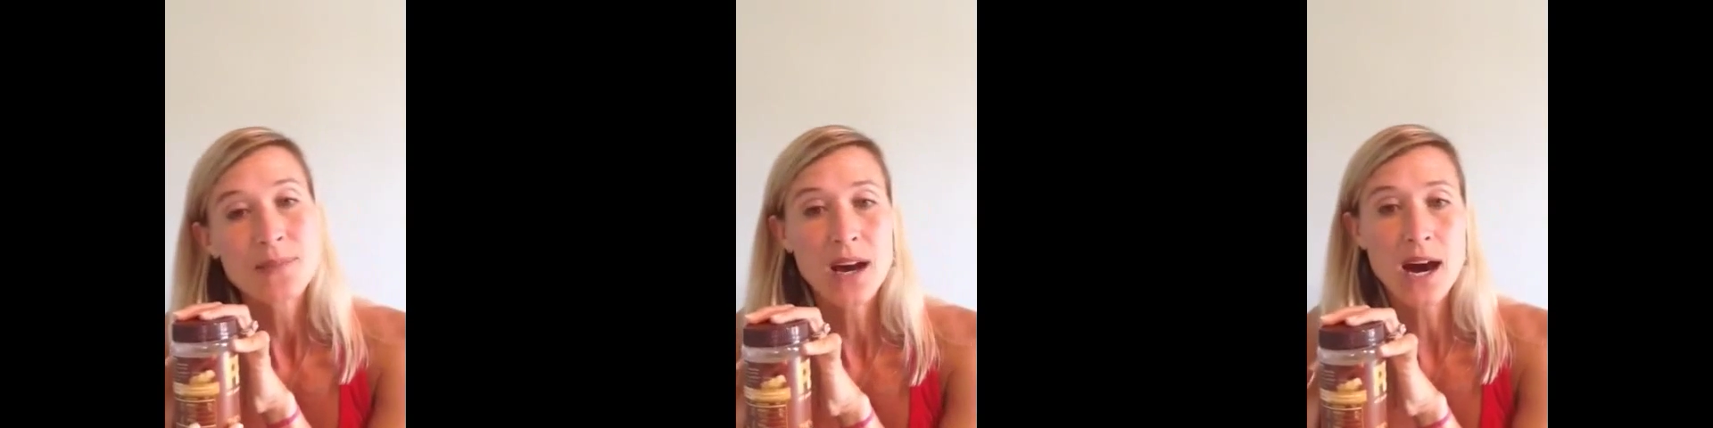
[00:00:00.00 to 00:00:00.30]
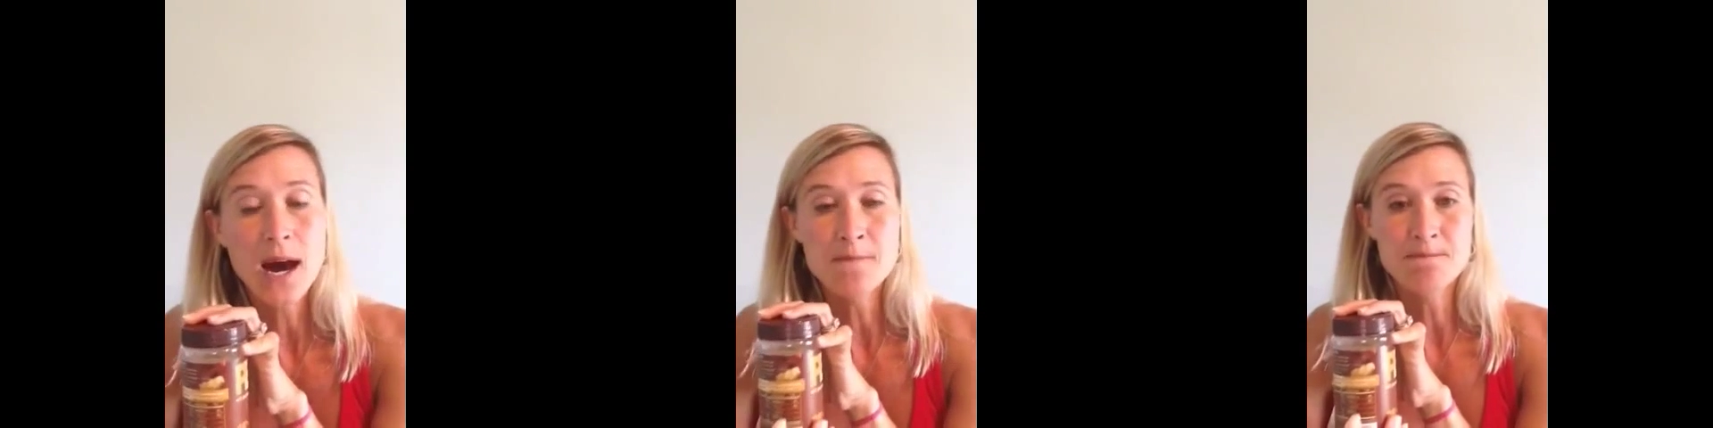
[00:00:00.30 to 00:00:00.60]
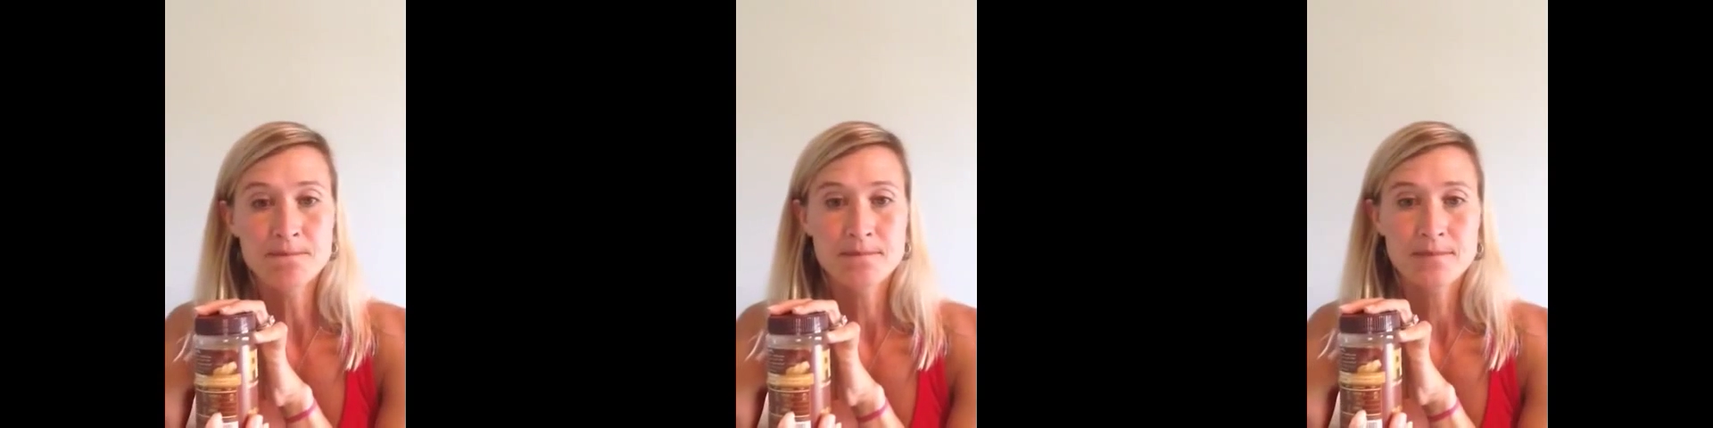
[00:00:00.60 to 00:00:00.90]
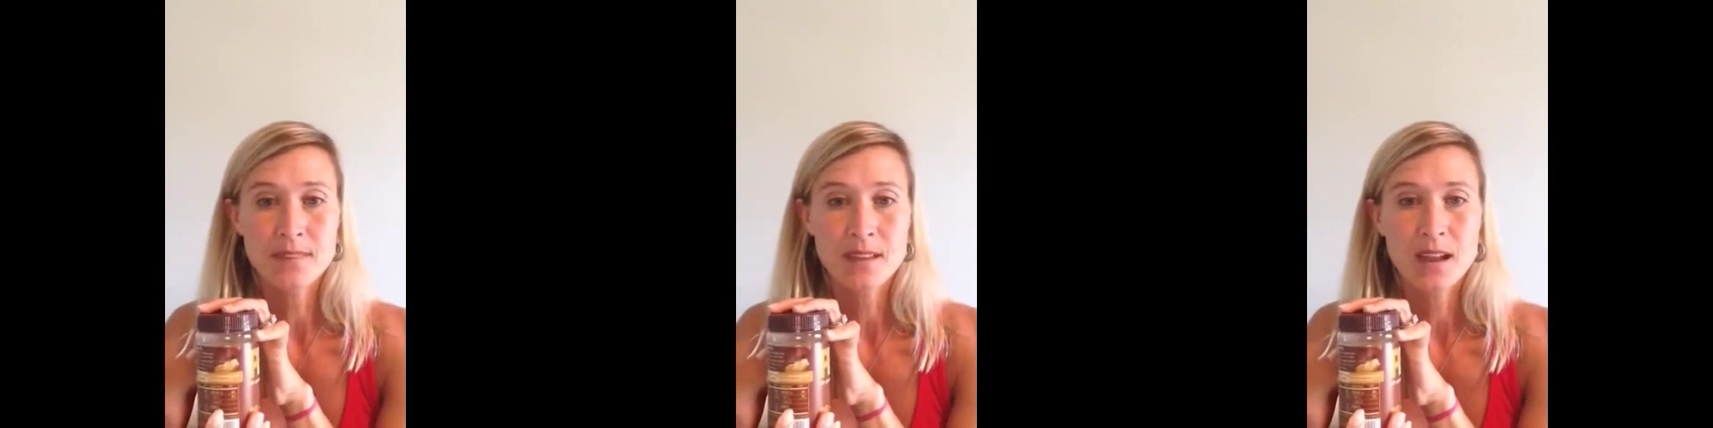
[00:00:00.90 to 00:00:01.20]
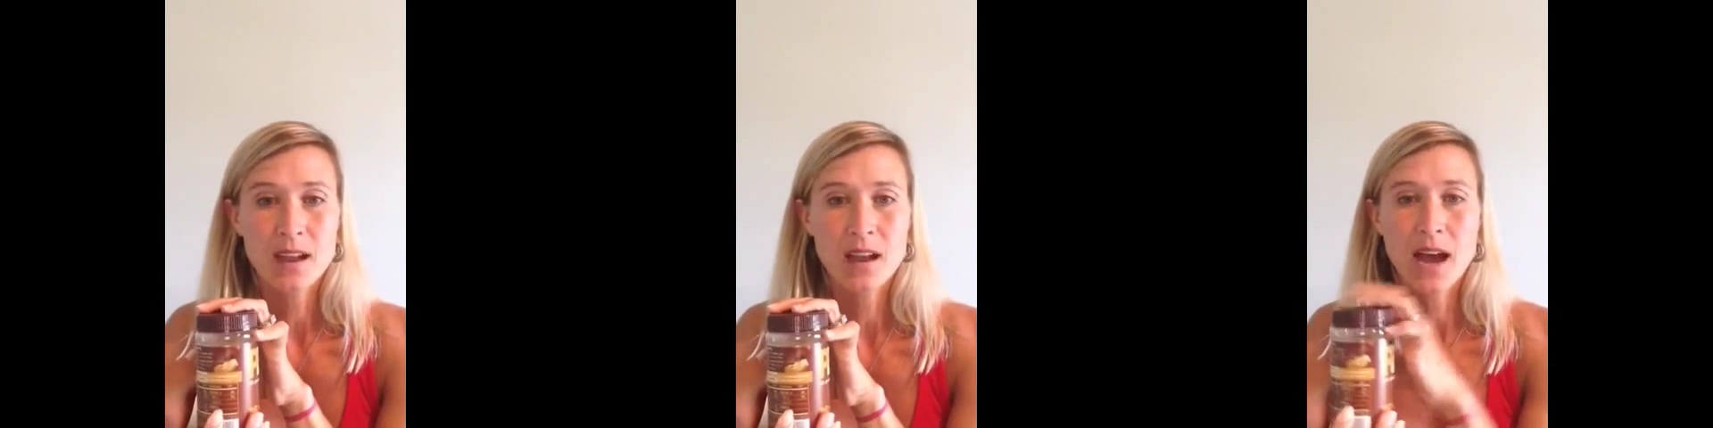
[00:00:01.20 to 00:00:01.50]
I
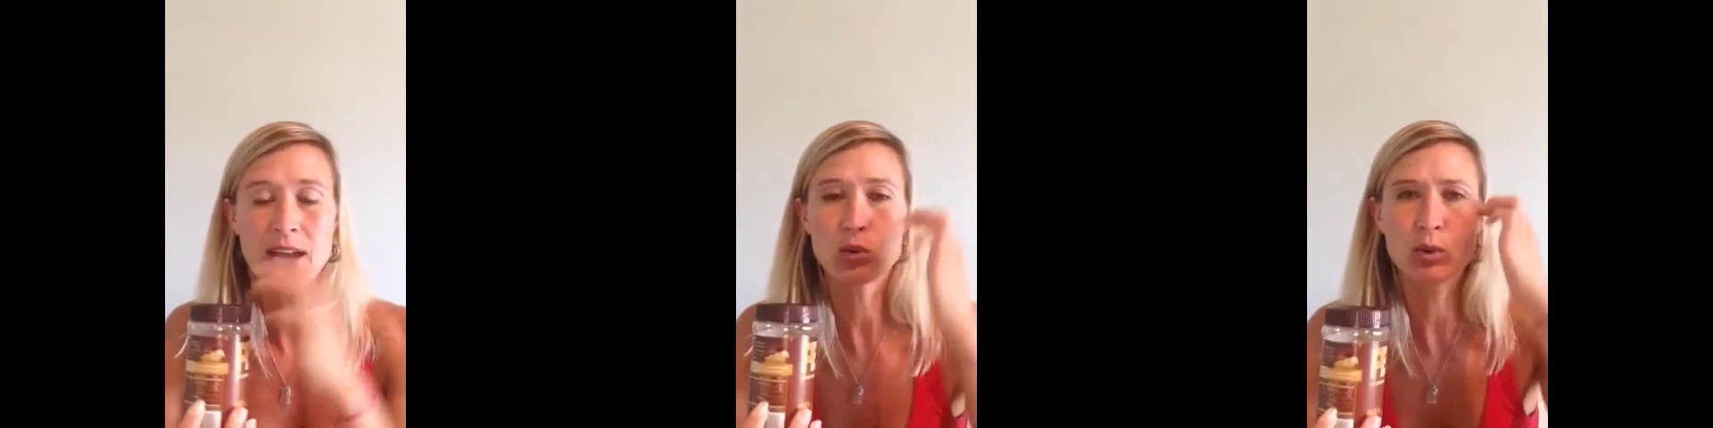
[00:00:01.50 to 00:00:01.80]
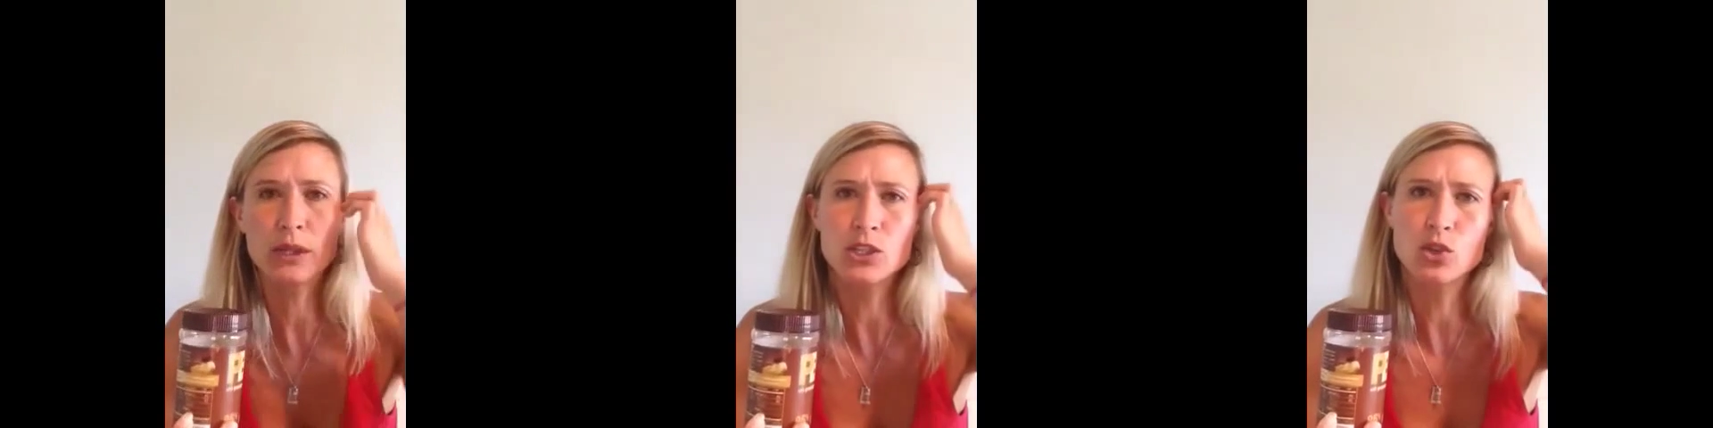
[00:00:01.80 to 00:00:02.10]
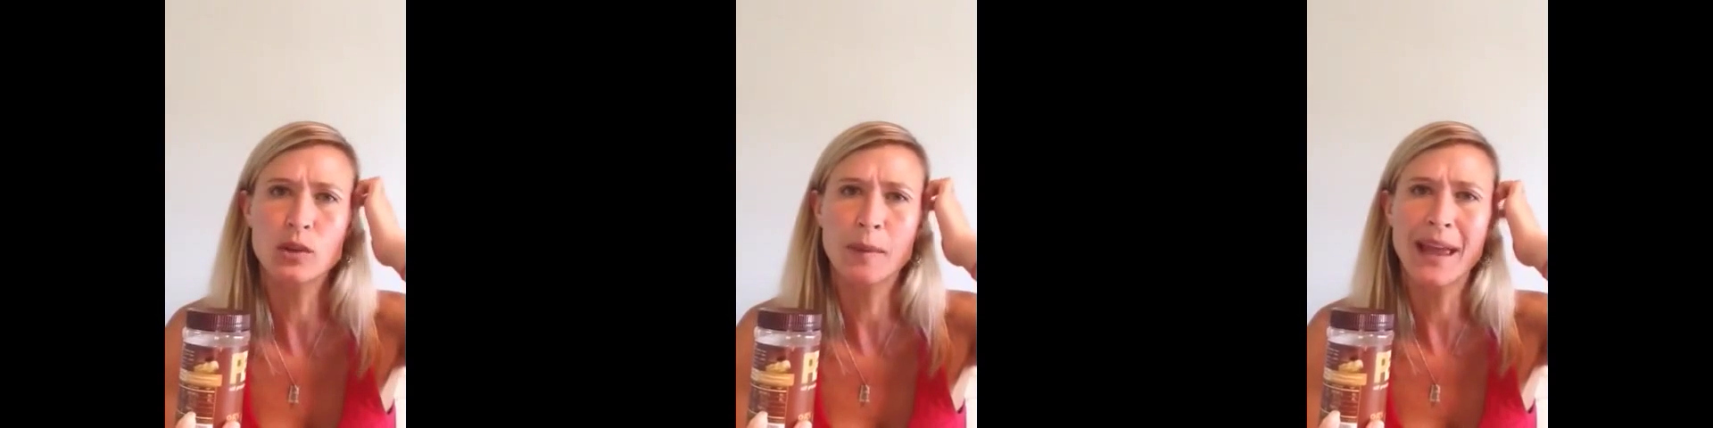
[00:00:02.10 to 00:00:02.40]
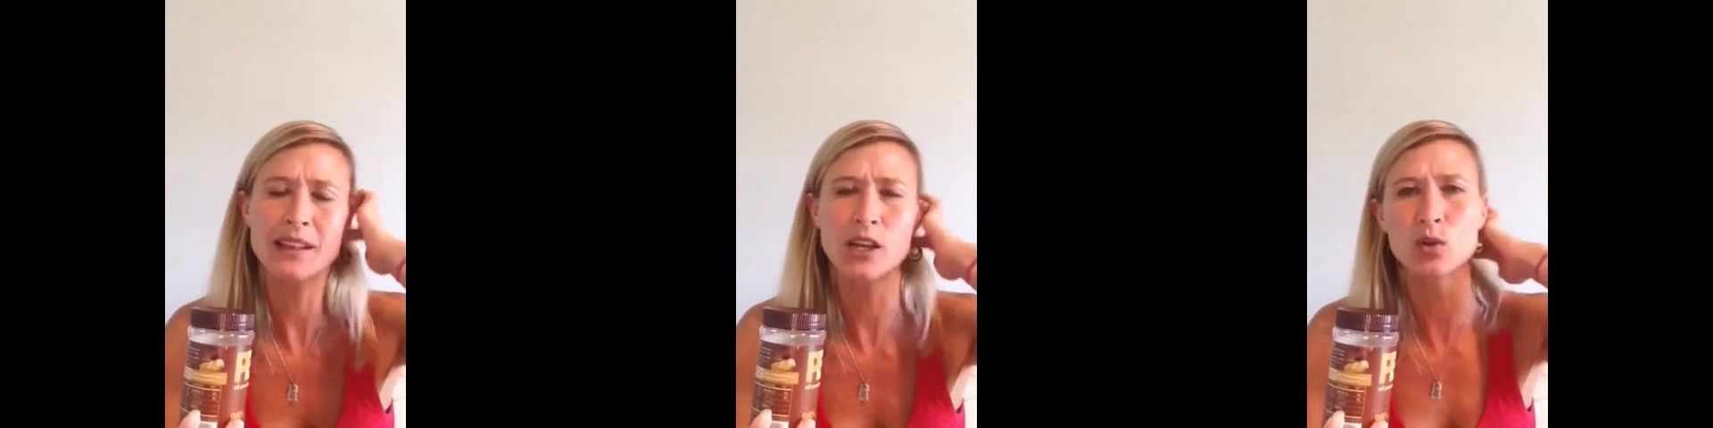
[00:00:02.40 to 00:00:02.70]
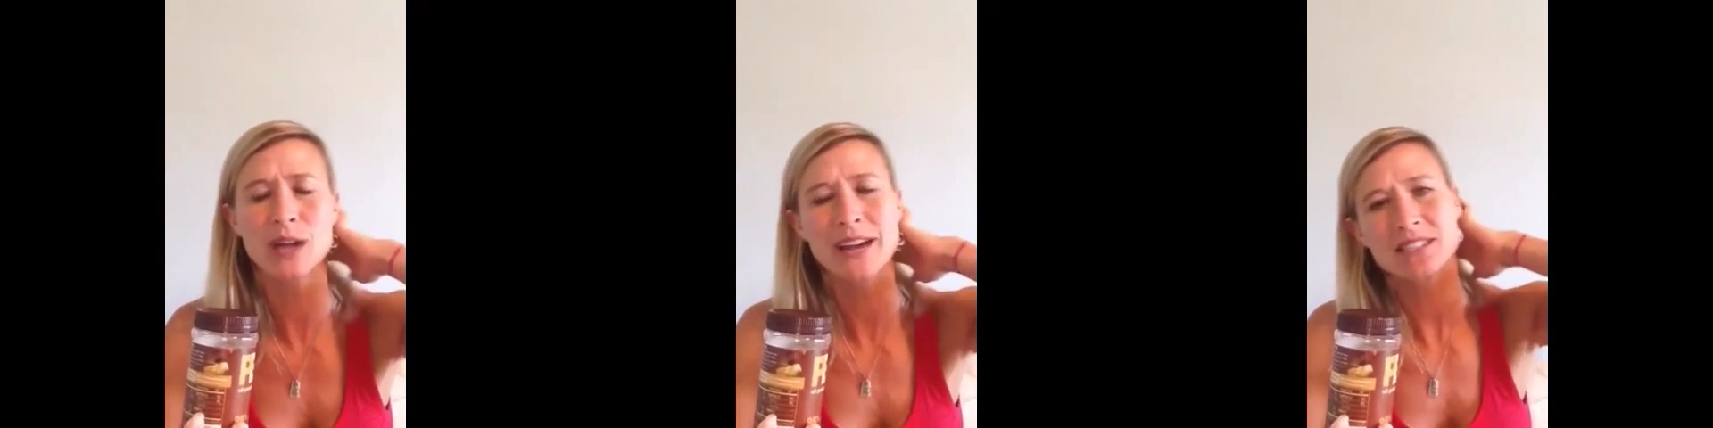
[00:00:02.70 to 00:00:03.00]
don't really do the
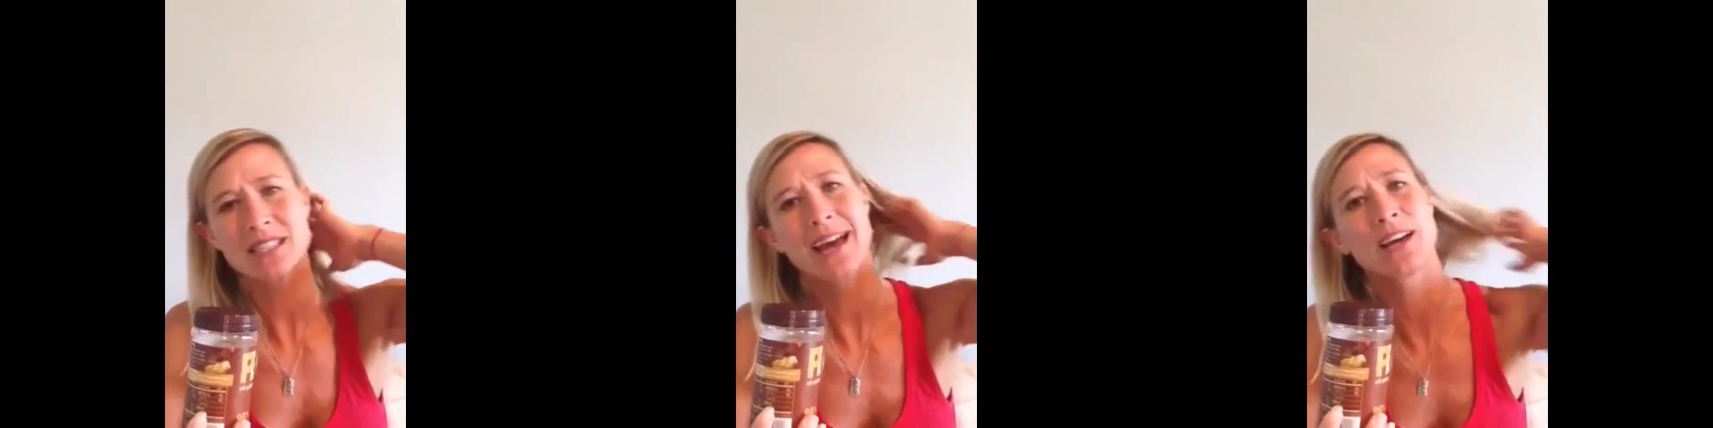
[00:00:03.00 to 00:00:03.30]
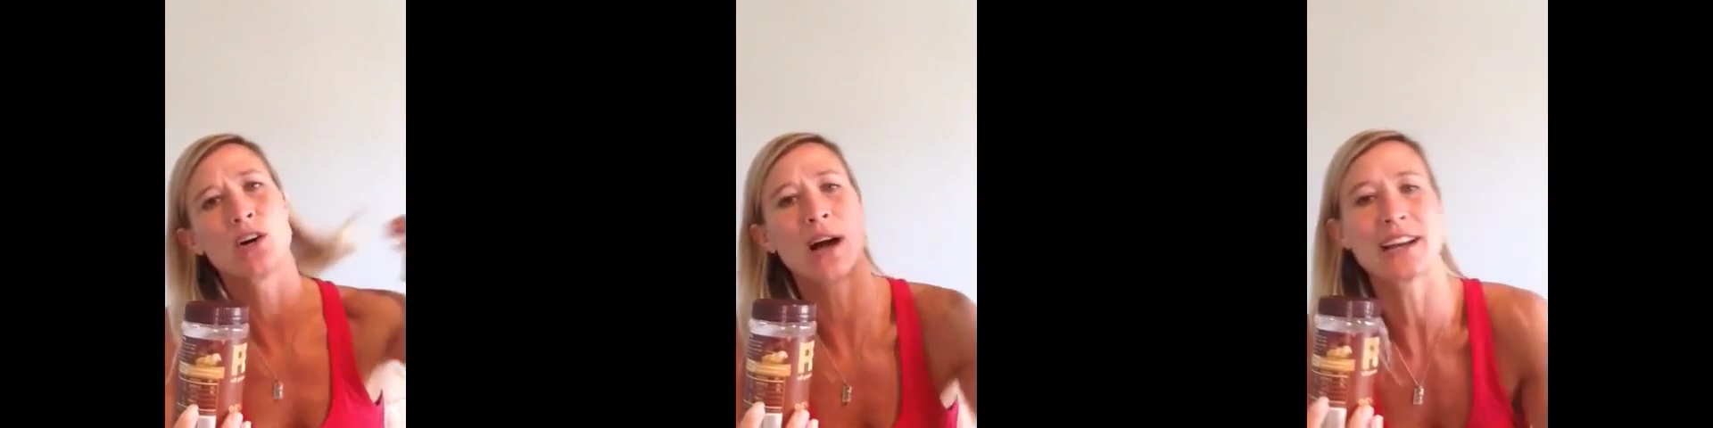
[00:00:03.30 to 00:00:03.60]
paleo lifestyle.